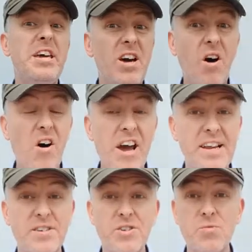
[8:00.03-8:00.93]

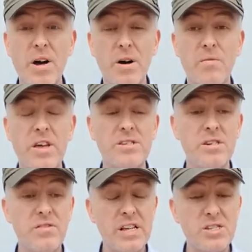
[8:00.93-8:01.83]
kind as well.
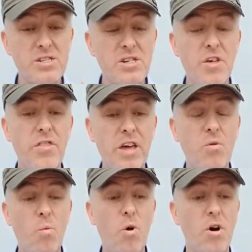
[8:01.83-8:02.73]
There's
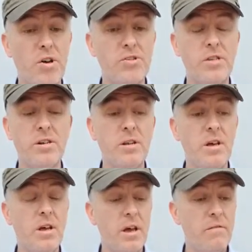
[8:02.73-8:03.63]
nothing worse than
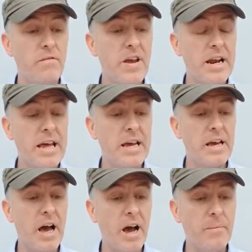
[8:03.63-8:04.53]
feeling
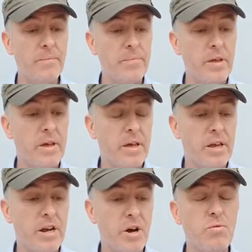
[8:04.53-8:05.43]

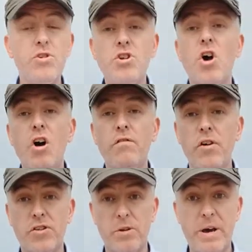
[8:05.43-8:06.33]

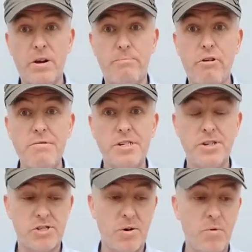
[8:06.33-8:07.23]
nervous about approaching
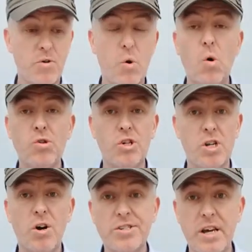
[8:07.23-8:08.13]
someone or just
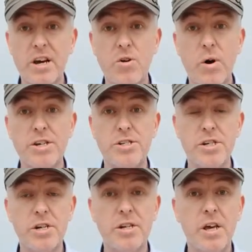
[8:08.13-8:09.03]
asking a
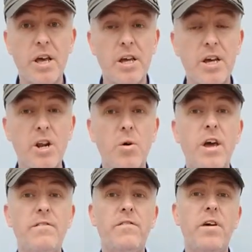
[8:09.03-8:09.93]
question. You know,
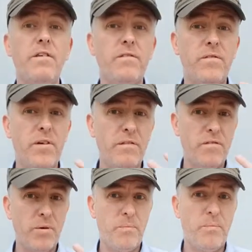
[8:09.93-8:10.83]
if
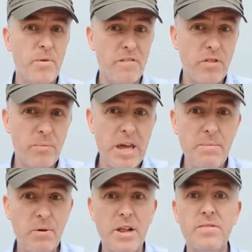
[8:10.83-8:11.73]
the
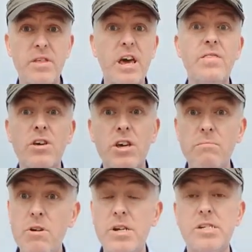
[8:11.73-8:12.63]
people in the
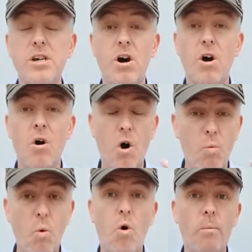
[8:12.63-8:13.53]
community are
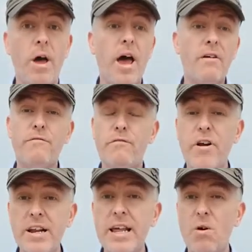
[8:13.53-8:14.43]
warm and
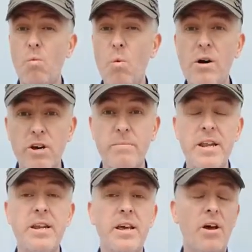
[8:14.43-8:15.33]
friendly and welcoming,